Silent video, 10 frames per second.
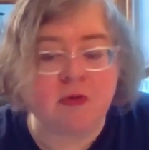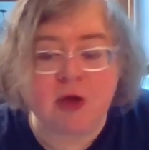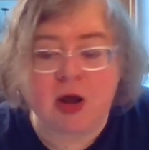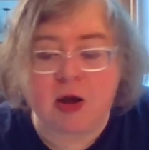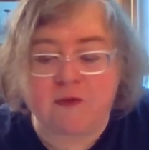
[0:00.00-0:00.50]

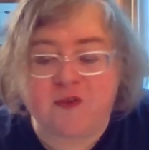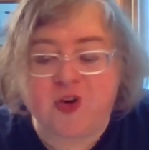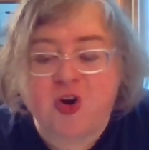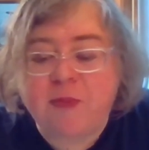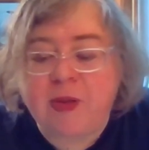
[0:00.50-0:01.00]
uh,
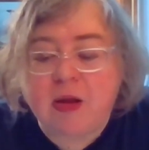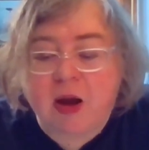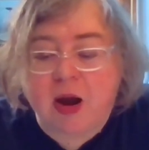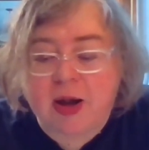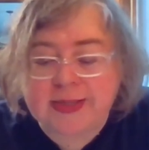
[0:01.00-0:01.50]
verbal
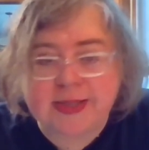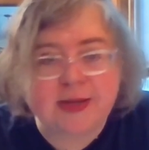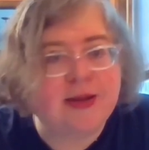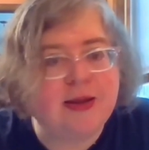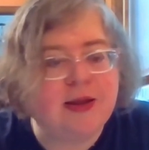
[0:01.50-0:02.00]
art
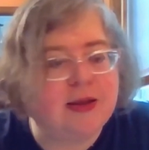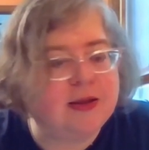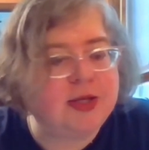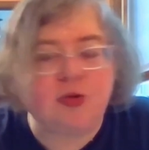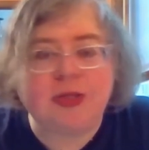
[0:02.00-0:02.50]

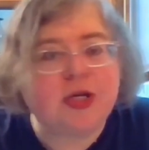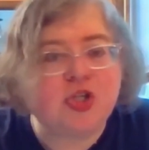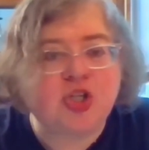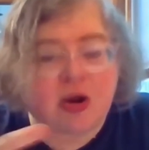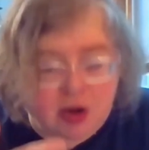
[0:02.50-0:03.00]
you know
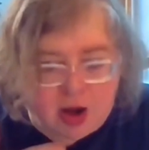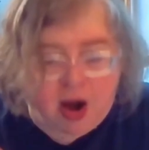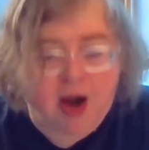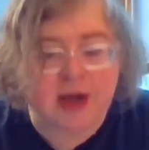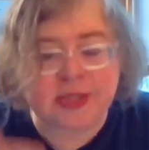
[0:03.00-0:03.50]
literature
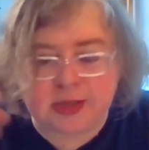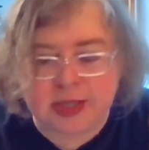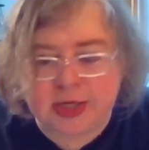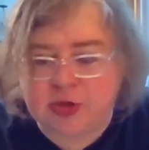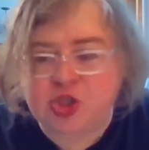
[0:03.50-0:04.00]
art
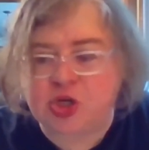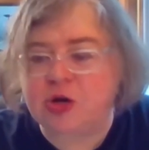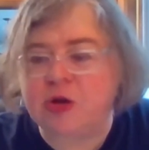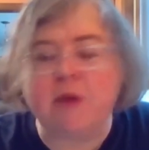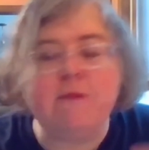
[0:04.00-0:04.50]

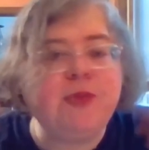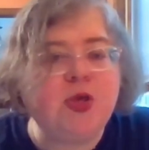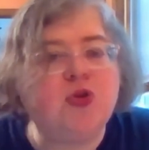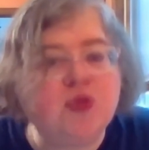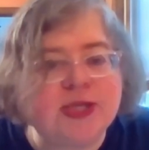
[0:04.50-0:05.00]
literature
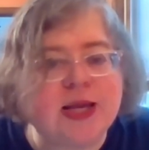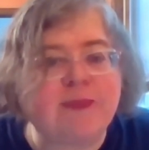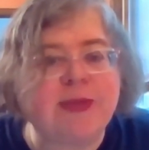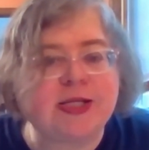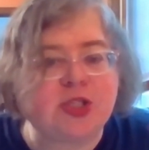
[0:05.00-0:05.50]
music
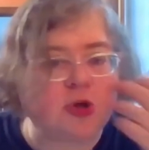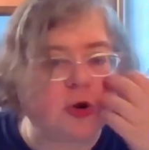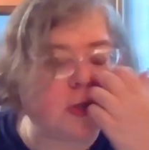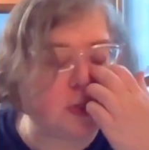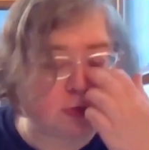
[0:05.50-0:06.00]
because to
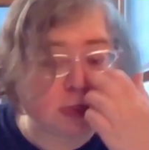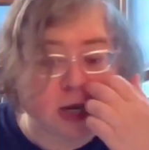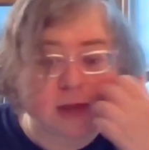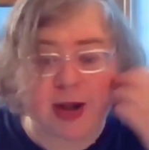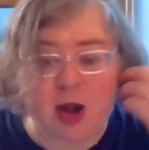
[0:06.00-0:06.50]
her she was
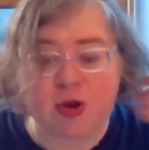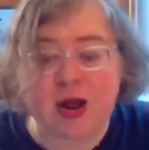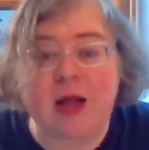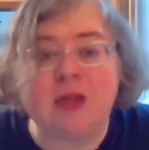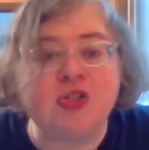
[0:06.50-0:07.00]
talking about how
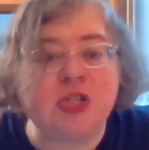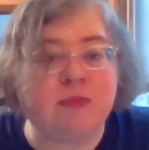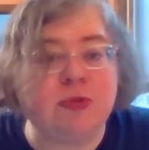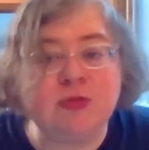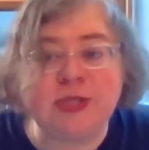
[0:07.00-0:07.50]
colors and
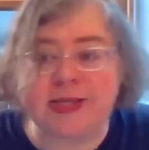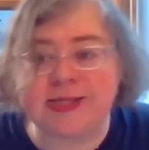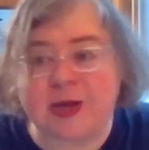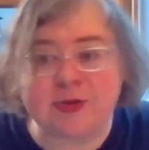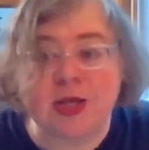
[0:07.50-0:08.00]
music and
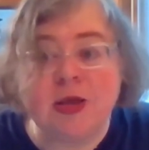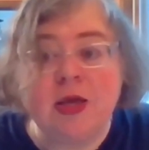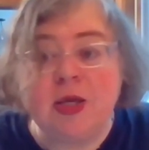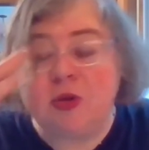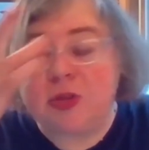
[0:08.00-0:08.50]
sounds
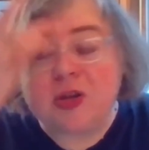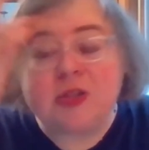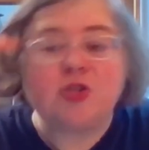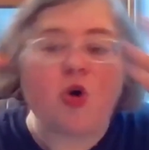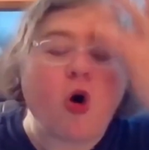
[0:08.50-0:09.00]
you know there
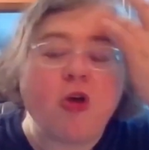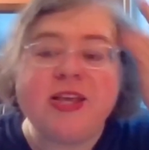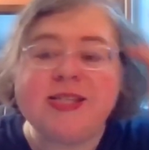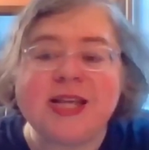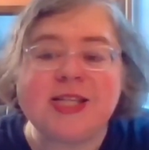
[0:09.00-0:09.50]
so all
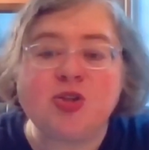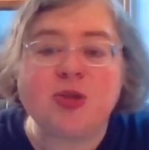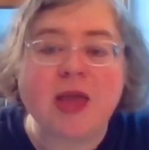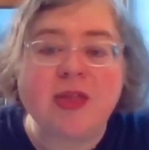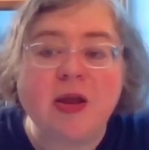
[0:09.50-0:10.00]
these things
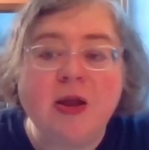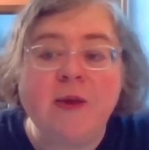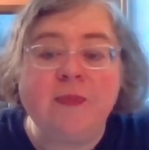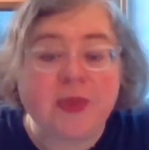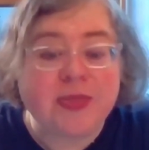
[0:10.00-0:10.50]
together
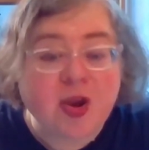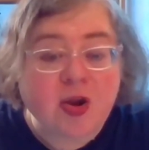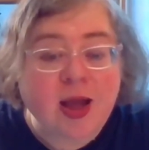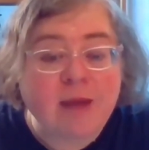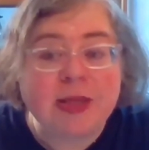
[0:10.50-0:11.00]
they're
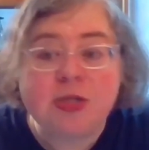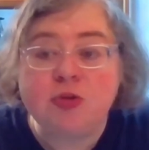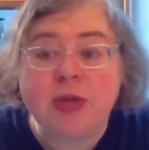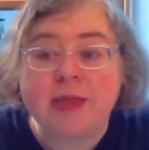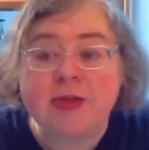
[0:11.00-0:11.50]
coming
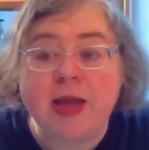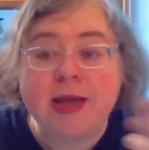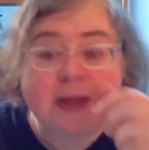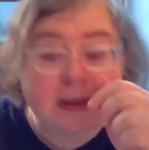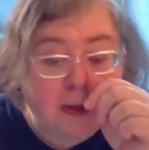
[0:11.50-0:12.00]
together
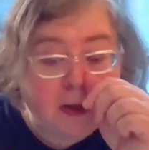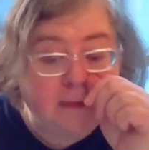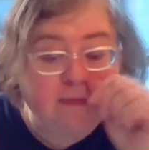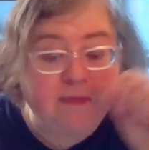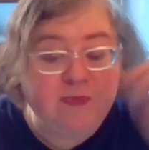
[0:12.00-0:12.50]
and
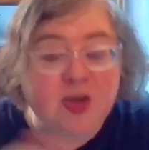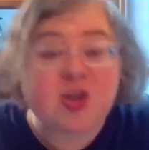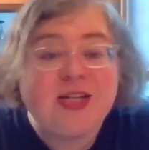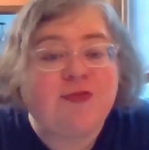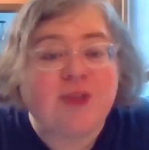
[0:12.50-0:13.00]
they're
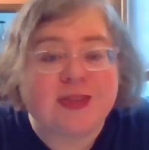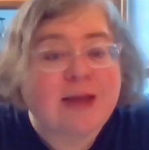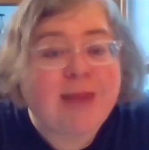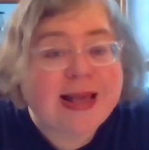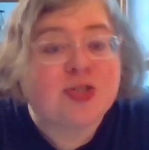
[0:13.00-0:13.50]
different. That
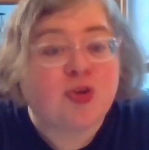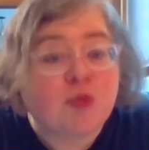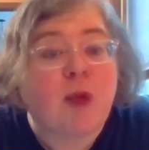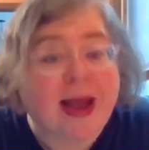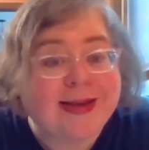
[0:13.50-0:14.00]
makes her
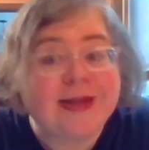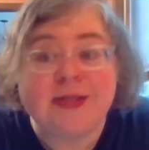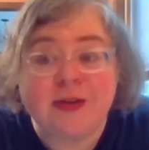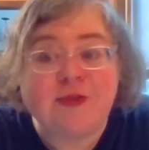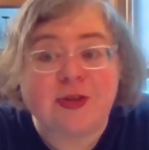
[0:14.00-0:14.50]
writing
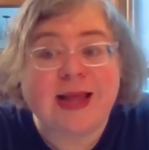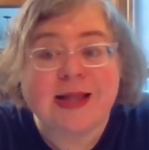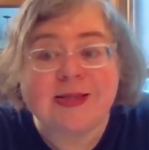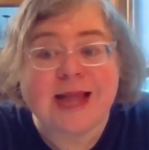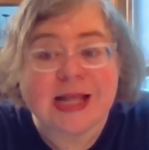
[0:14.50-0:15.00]
different.
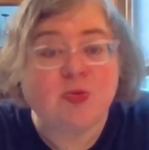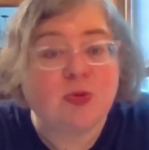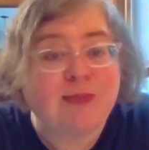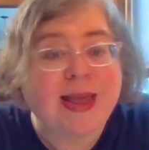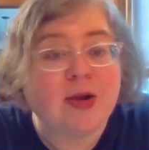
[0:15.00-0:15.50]
That that's what
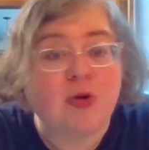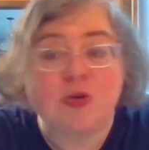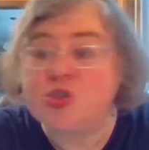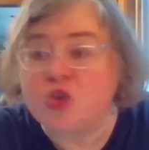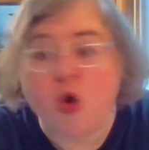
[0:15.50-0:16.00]
made her
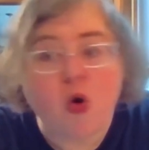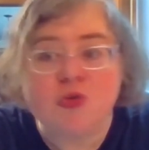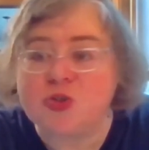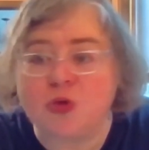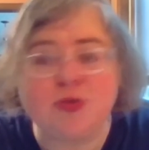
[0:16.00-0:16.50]
so
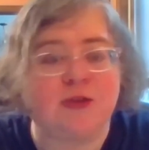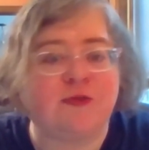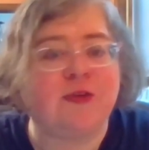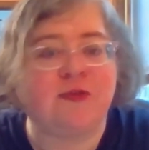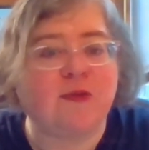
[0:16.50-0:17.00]
so
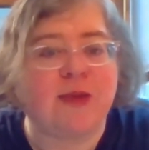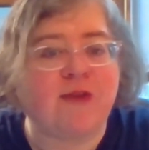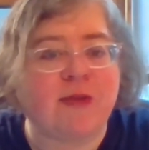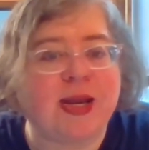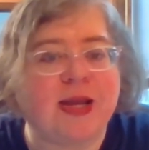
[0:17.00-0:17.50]
different from
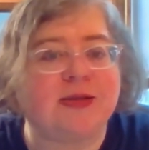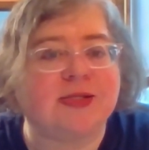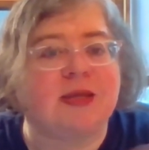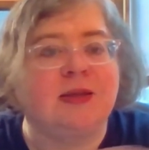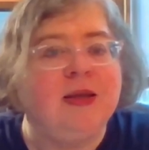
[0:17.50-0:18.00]
everybody
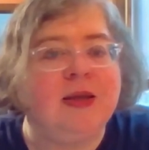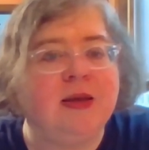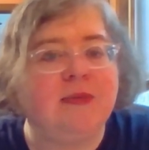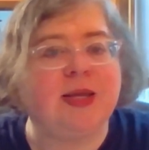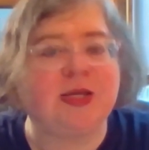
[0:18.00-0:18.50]
else,
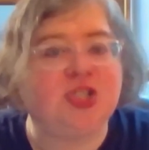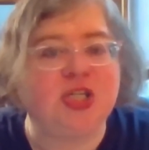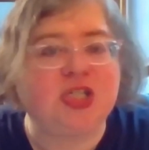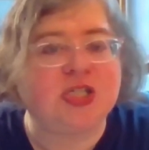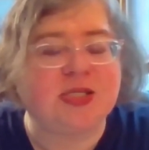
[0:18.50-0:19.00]
because she
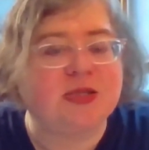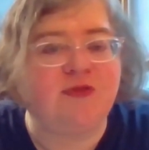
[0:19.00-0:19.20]
yeah.